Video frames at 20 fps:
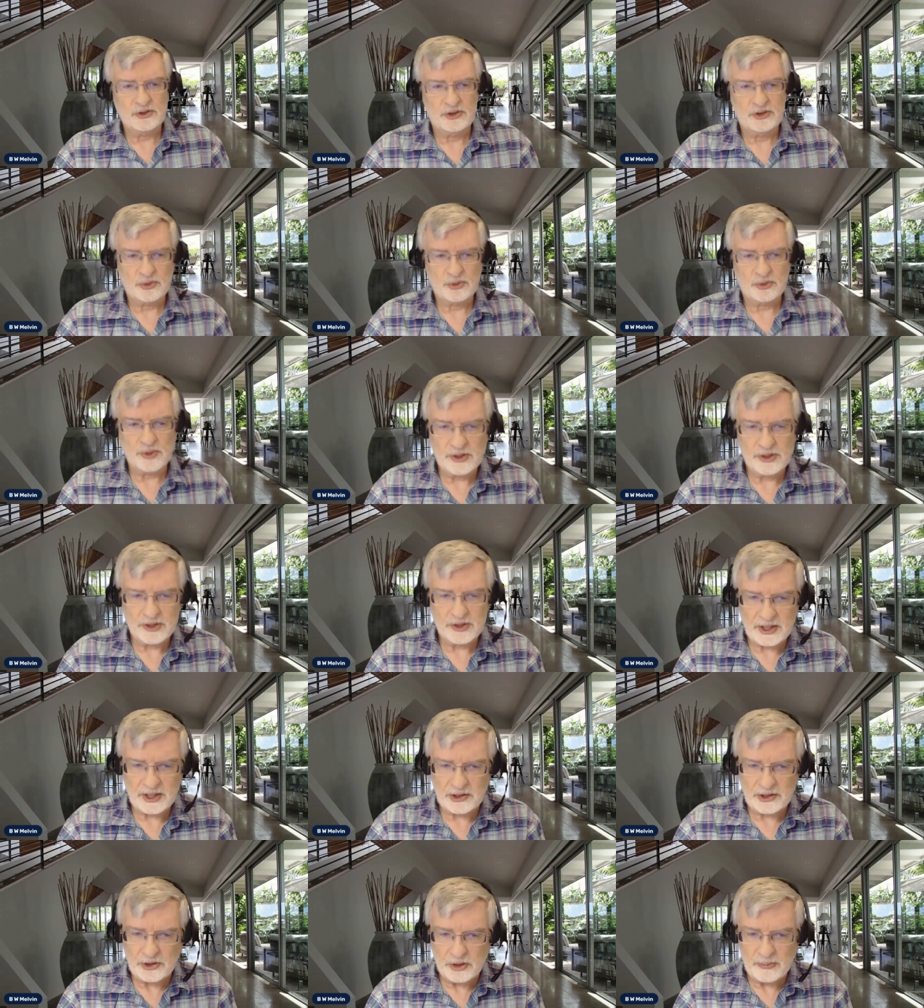surrender
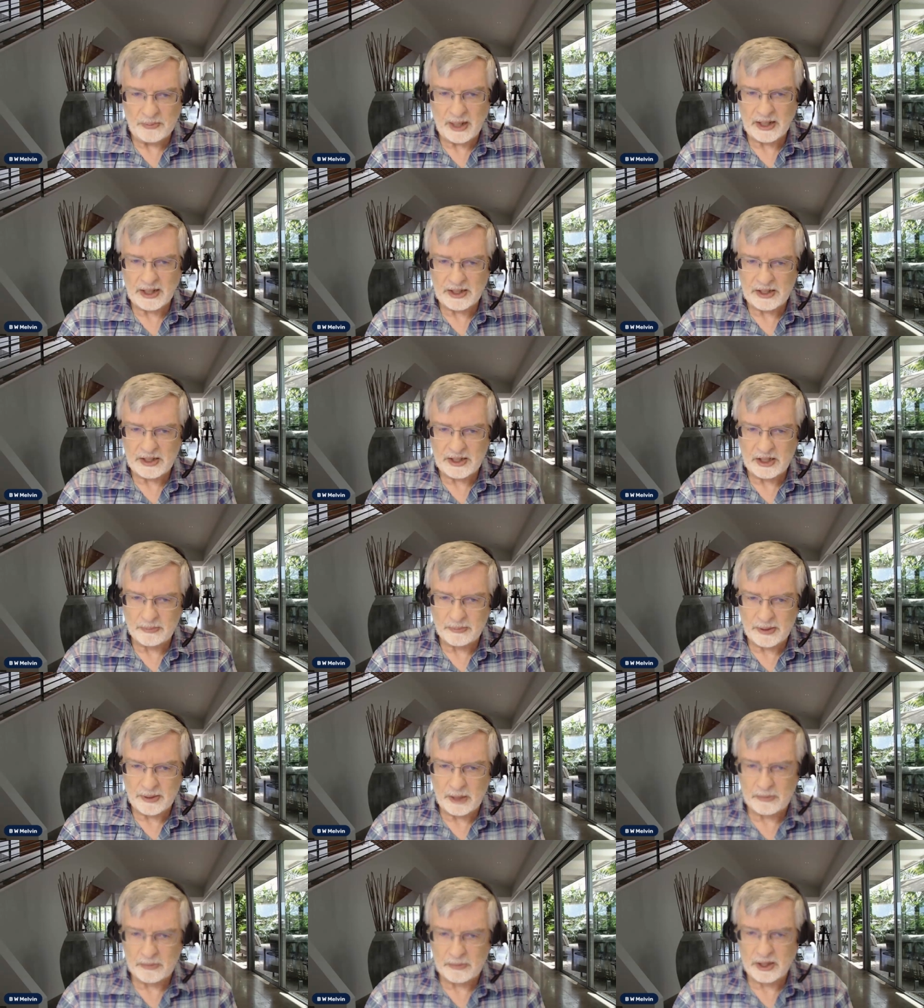their humanity to
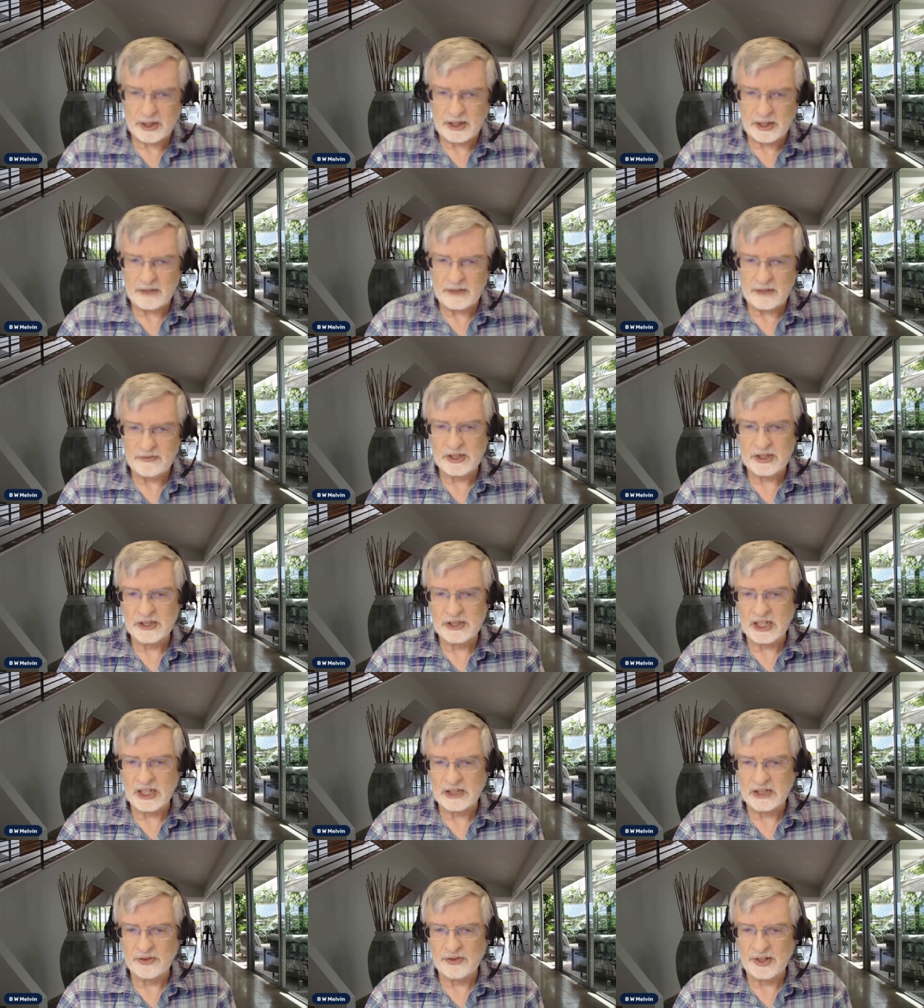be able to live
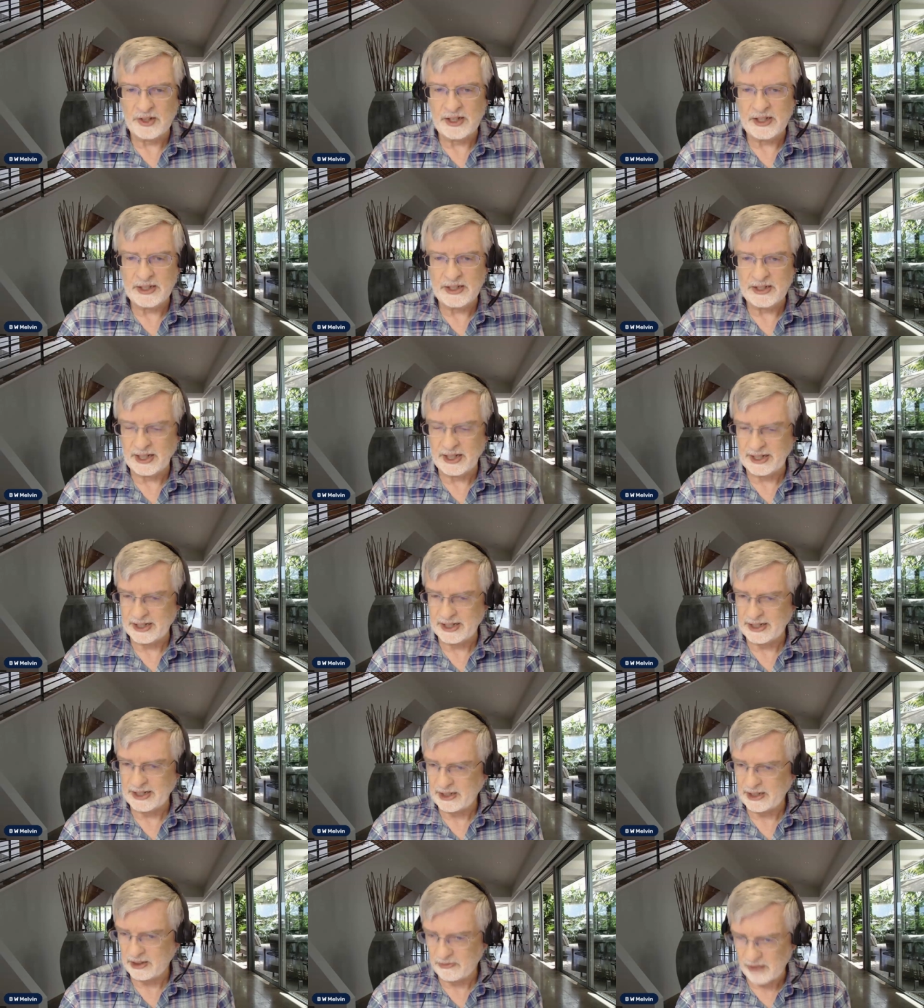successfully in the
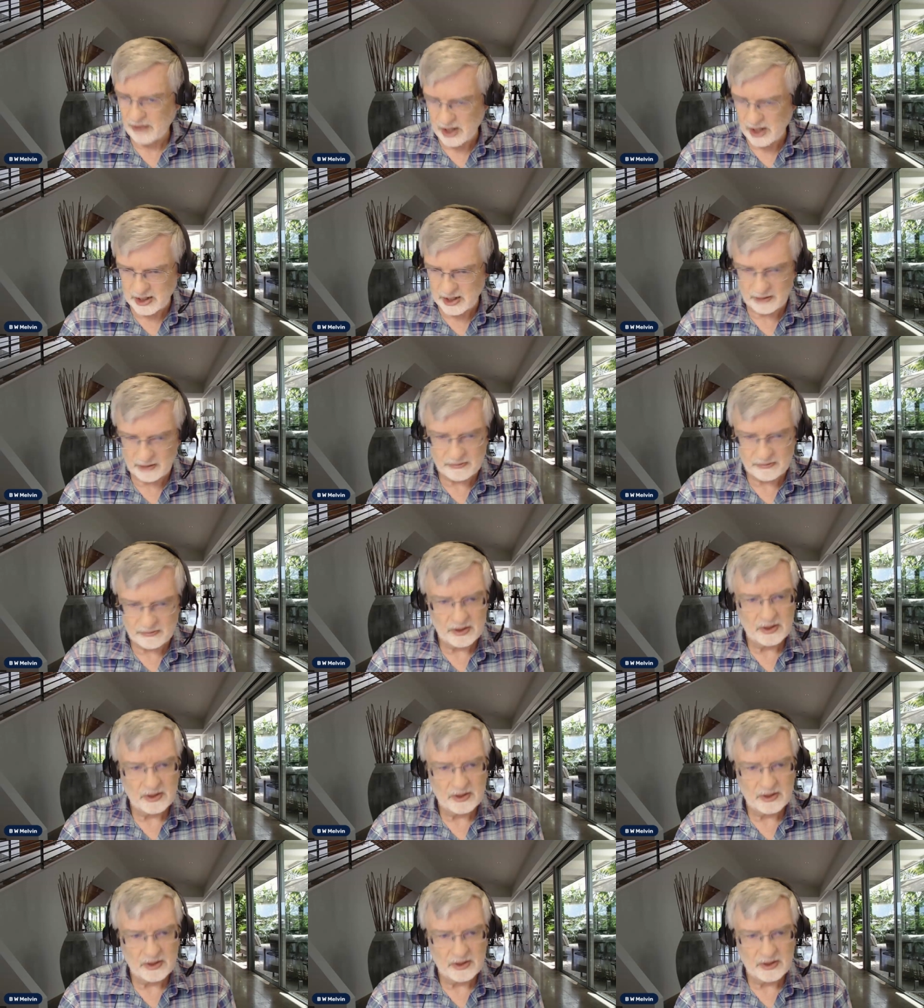collective hive.